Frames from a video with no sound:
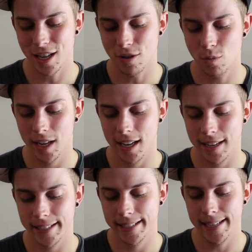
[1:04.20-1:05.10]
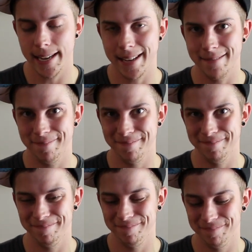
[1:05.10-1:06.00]
that you can't see it.
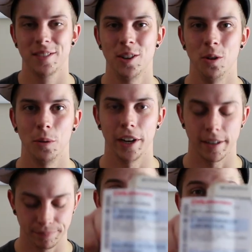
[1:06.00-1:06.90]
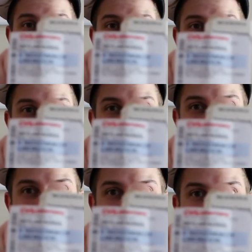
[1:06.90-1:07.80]
Cool, we're good. This
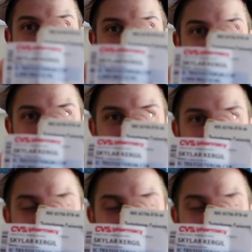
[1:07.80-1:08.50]
is my